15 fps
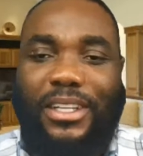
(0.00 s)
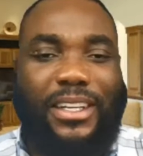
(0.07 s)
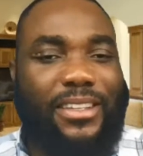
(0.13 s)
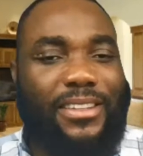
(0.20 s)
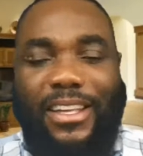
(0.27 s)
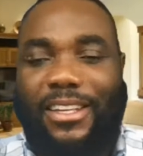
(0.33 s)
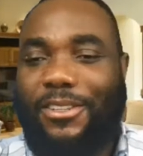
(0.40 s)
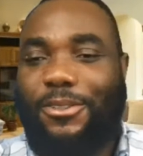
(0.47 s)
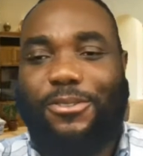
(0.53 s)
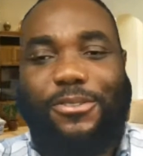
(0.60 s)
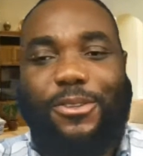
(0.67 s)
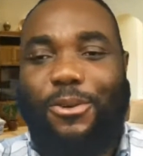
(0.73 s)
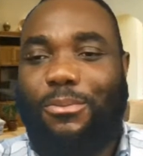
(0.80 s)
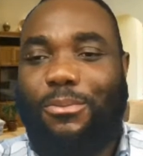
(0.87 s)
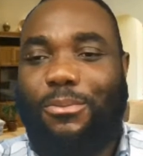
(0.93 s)
Thank you so
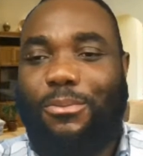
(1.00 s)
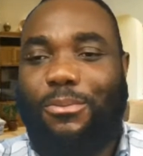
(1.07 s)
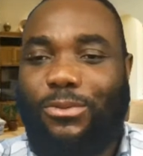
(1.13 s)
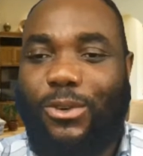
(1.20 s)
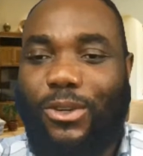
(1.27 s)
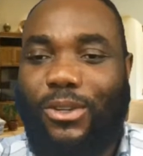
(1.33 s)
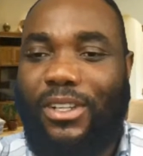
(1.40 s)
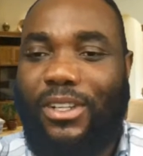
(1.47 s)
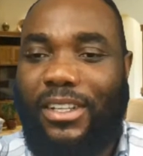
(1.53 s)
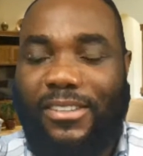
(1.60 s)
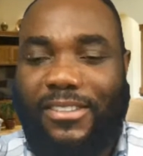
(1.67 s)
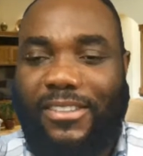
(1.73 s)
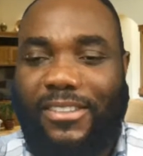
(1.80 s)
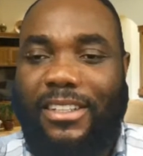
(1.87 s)
much for listening.